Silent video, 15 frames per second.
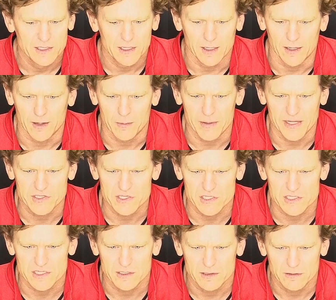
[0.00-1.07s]
um, and
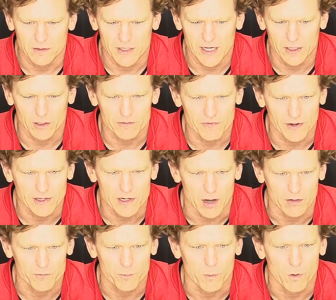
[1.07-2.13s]
just he looked very
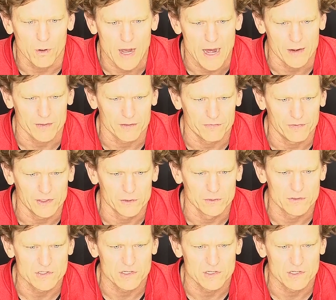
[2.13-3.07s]
comfortable out on the field.